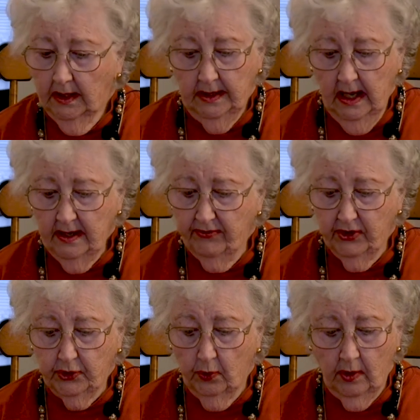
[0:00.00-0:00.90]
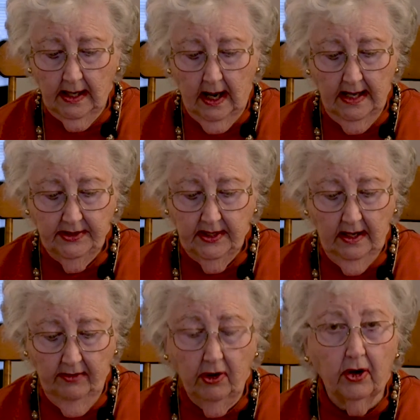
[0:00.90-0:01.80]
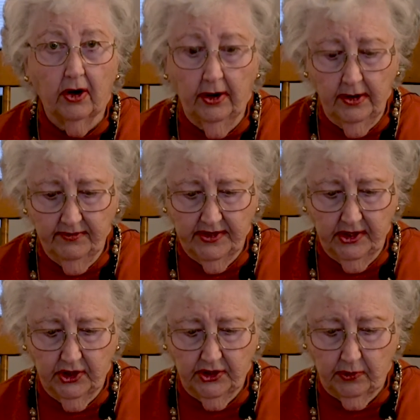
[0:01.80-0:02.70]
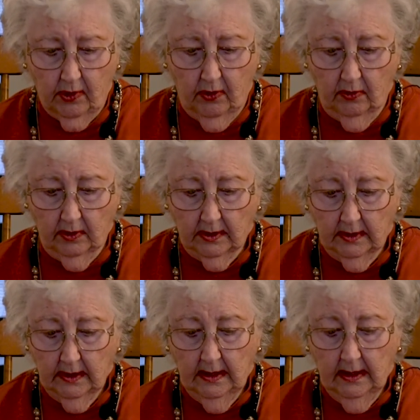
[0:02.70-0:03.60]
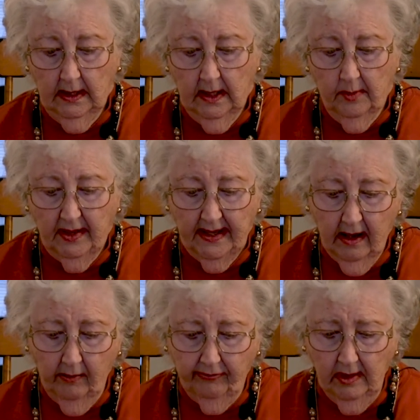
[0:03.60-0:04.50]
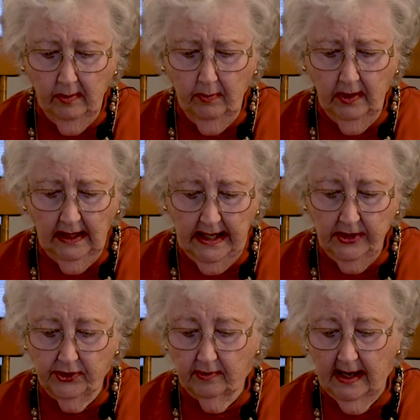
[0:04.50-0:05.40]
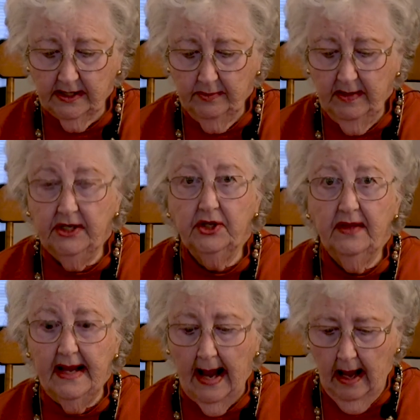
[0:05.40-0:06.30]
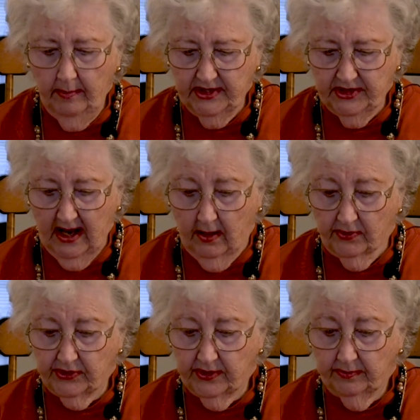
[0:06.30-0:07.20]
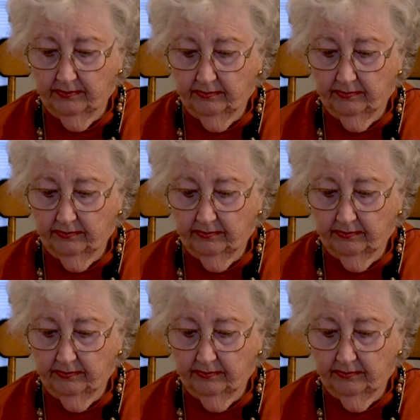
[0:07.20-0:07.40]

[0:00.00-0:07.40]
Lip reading: None of the tour guides had ever heard of such a scroll, but helpfully directed me to the abbot's house.